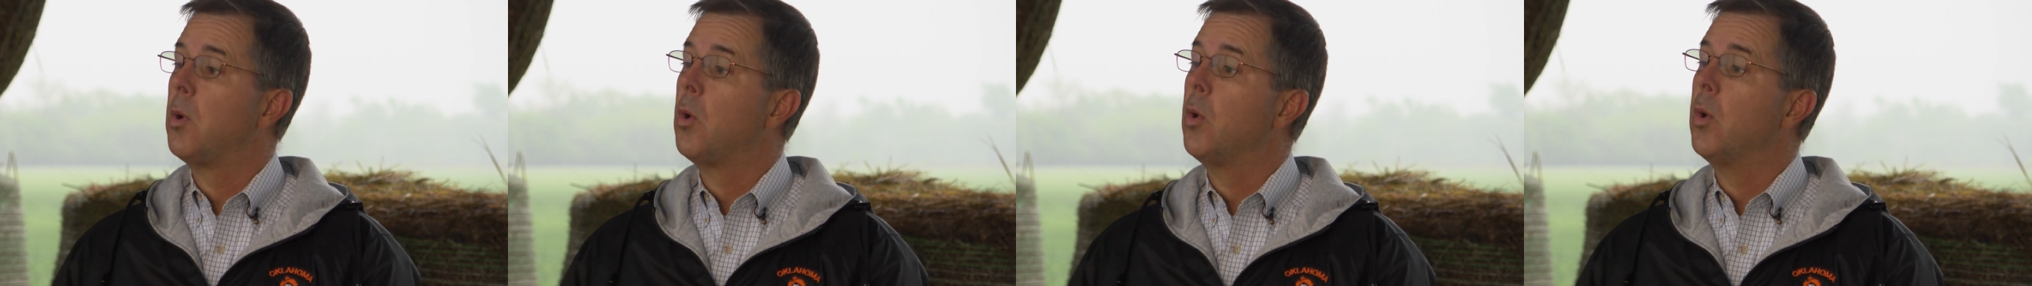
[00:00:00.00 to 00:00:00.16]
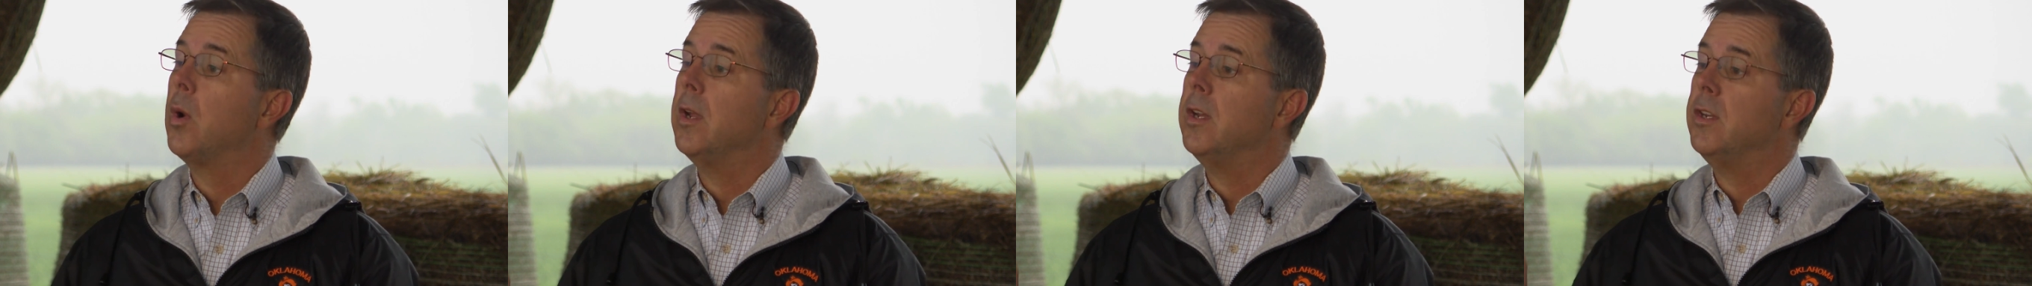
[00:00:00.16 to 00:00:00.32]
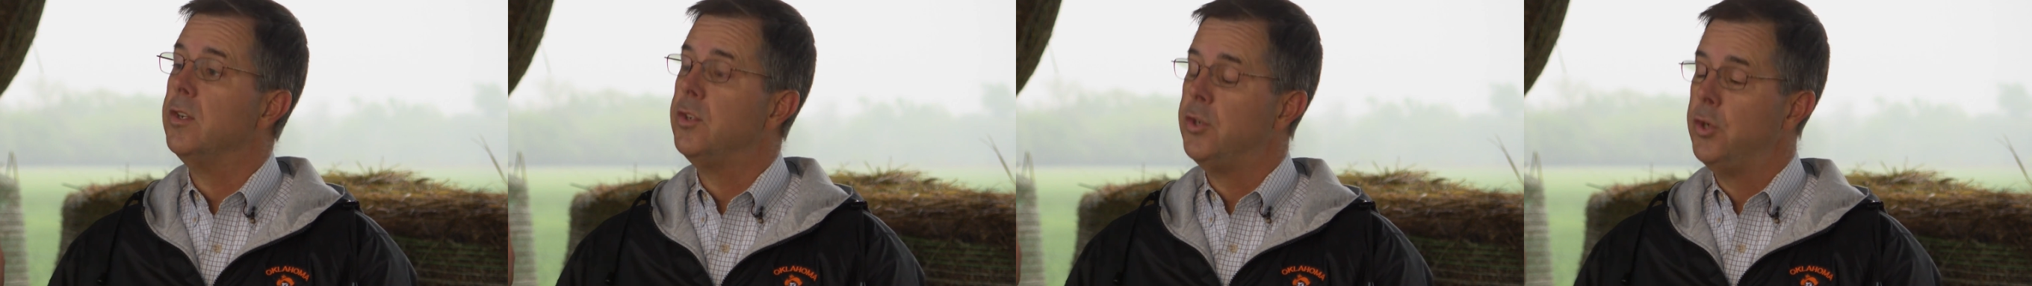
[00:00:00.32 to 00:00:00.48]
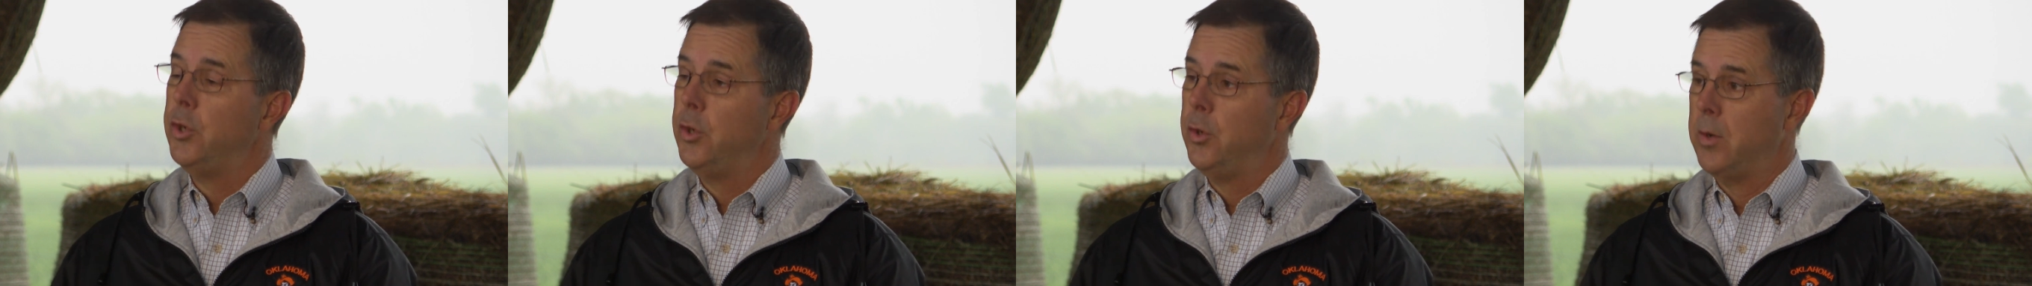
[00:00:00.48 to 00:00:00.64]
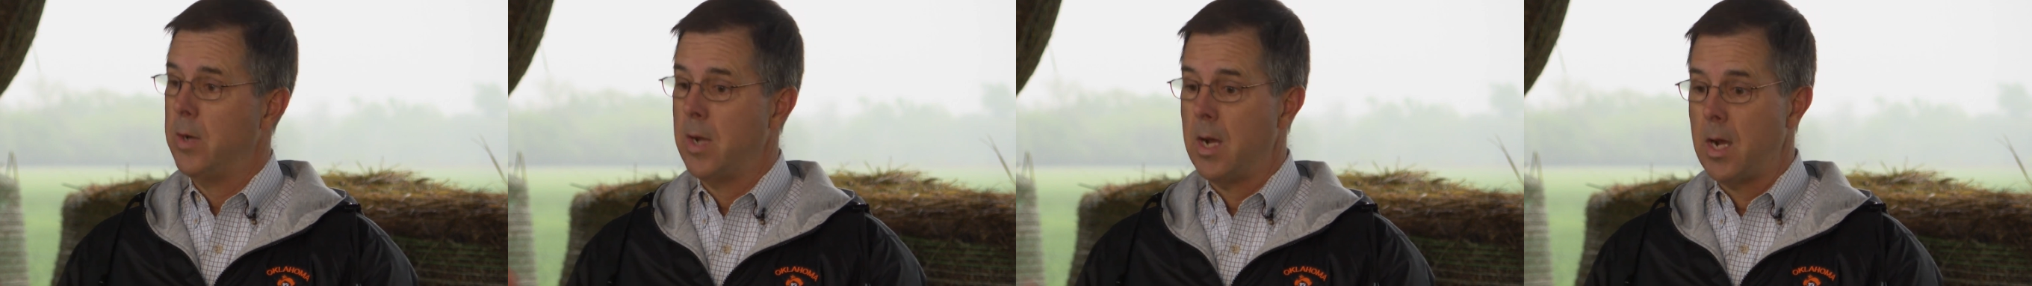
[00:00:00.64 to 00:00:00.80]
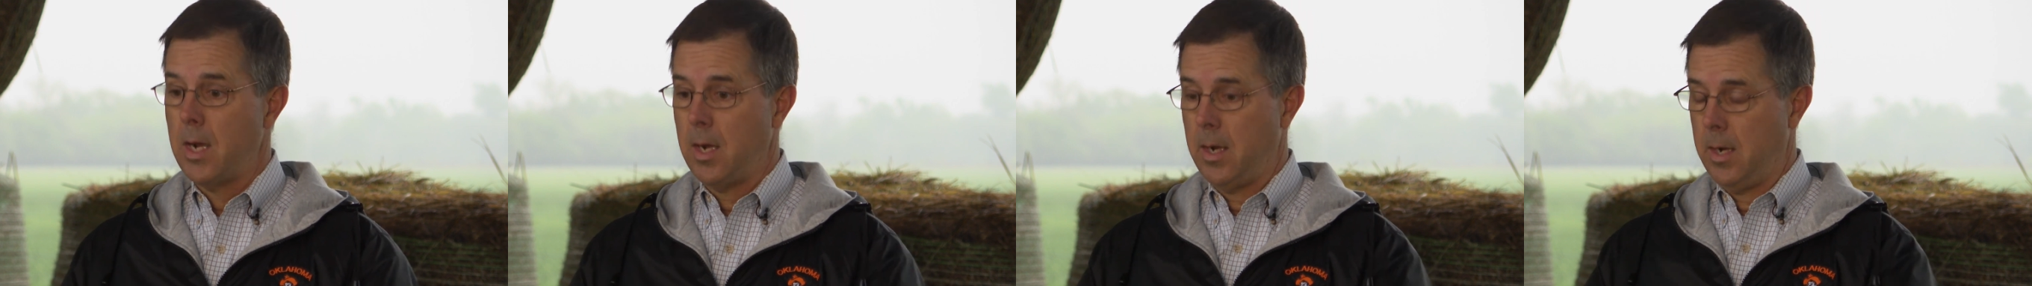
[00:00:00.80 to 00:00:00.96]

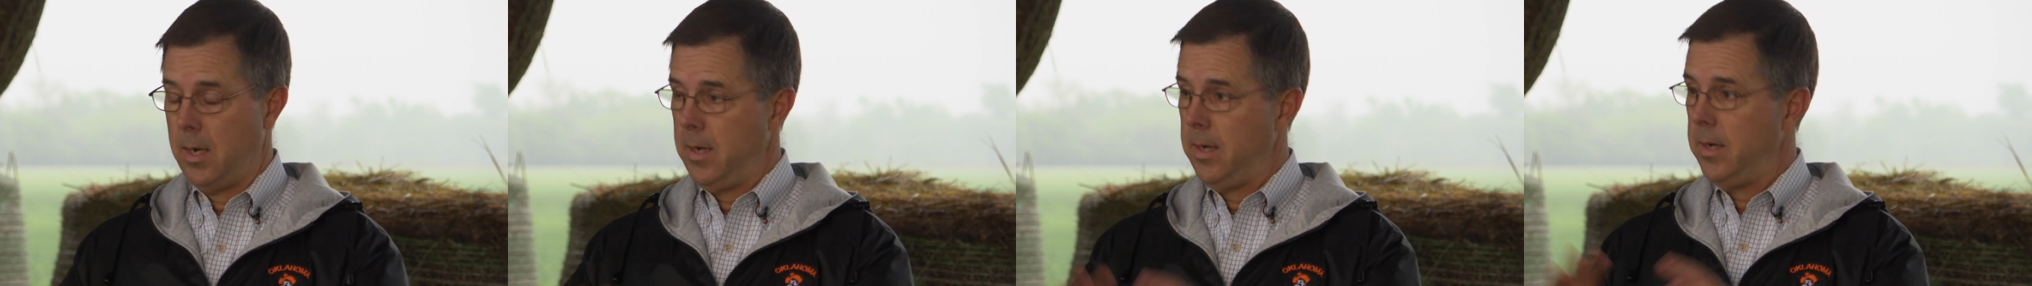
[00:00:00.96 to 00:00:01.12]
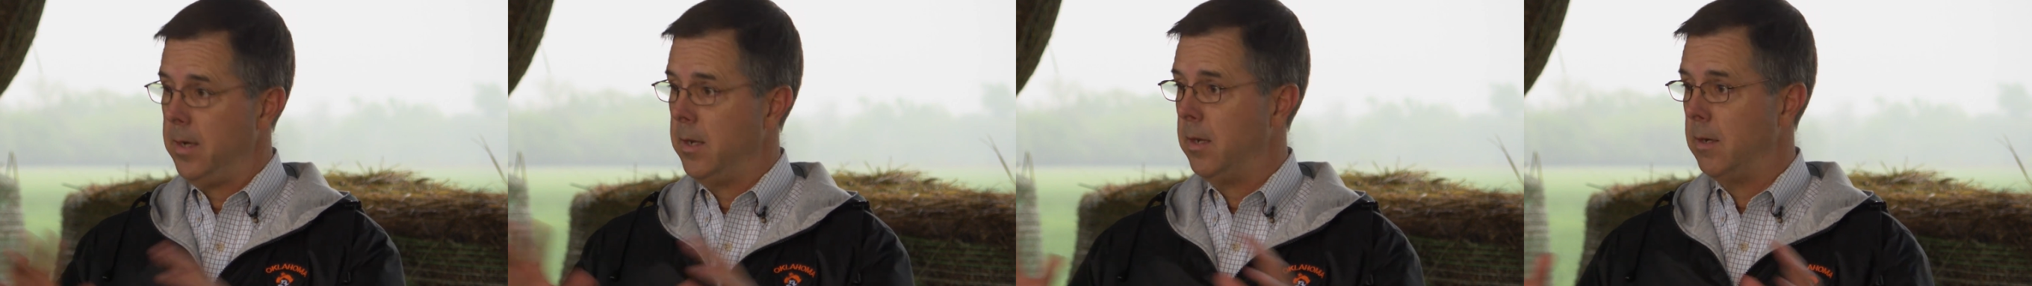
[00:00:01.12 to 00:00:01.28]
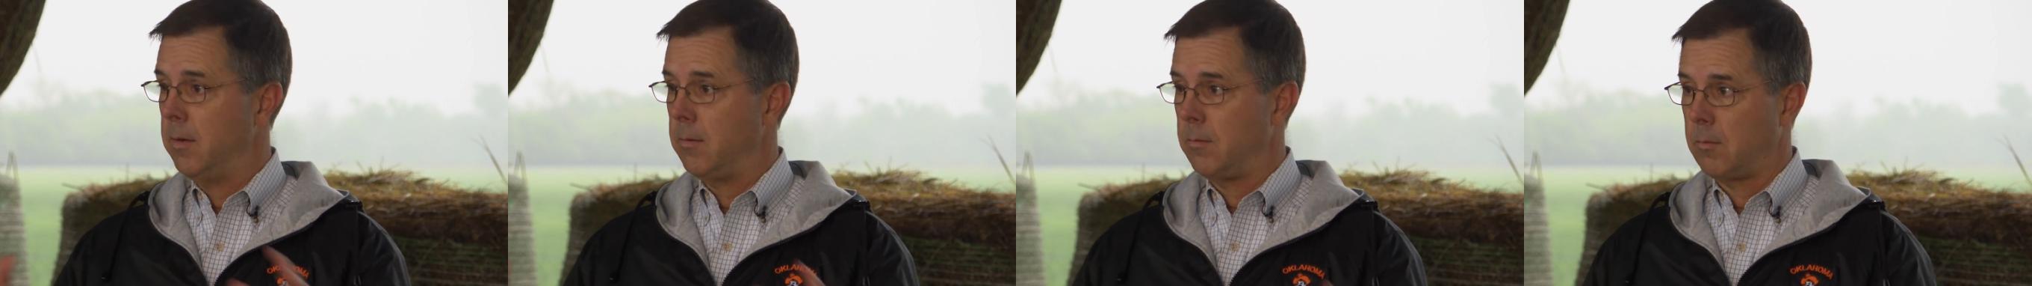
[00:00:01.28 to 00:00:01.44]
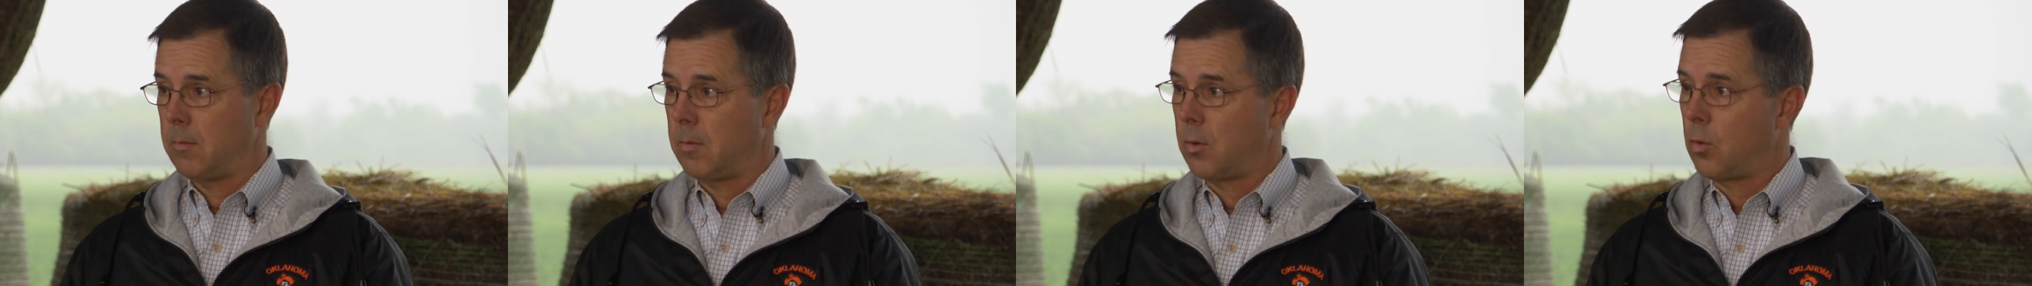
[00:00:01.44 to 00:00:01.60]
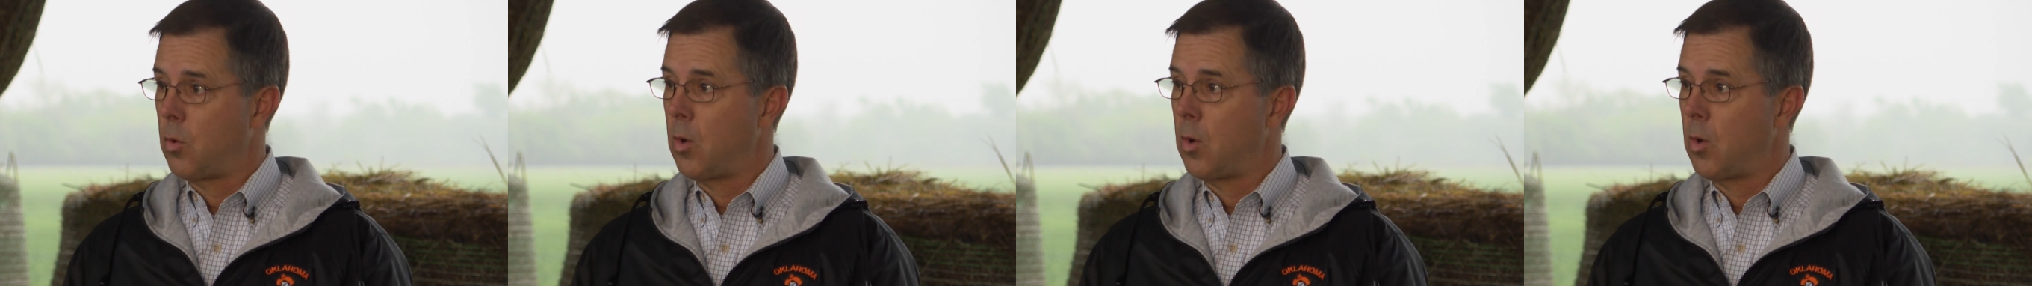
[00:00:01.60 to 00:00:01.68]
0.29 in